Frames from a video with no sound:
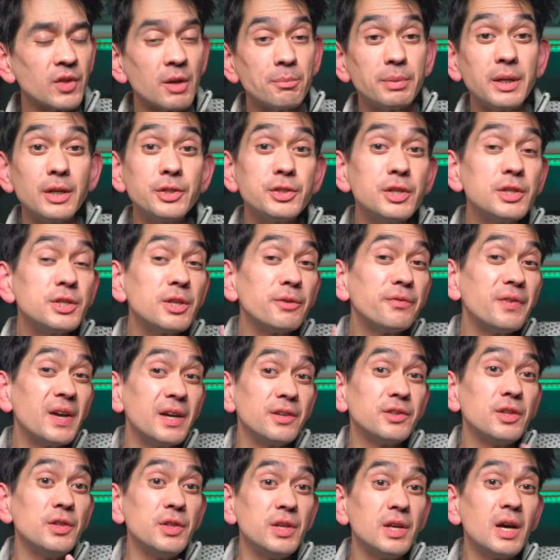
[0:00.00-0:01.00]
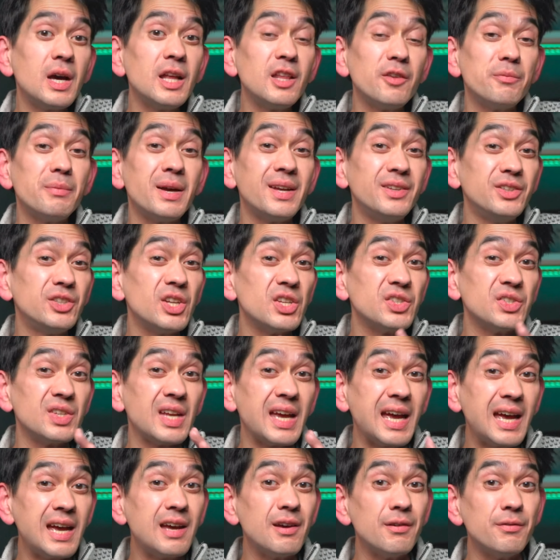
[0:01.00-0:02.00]
Plus there's the fact that the Isle of Man doesn't
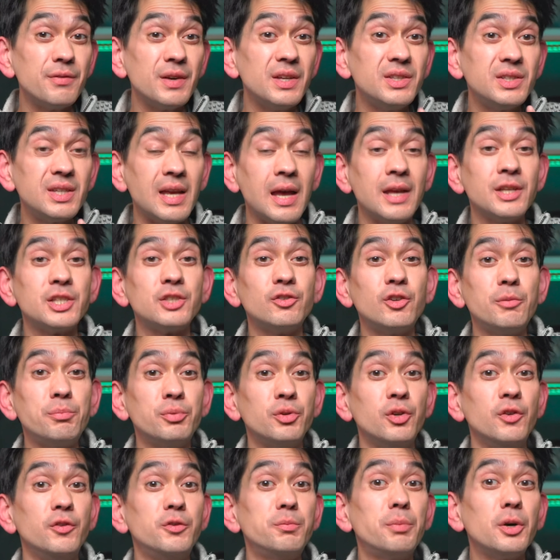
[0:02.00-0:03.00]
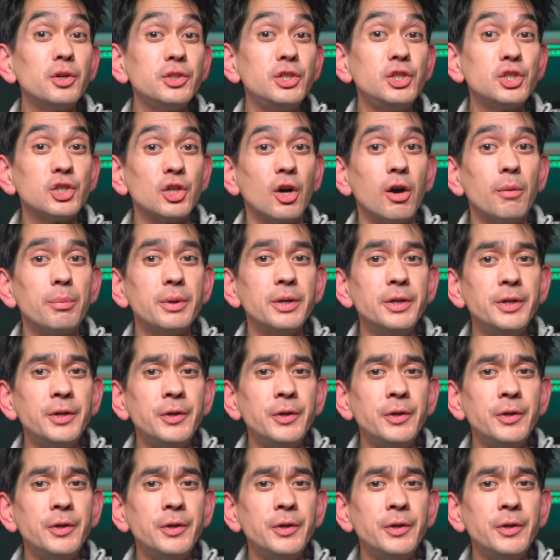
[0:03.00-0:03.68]
have a Tesla-approved body shop.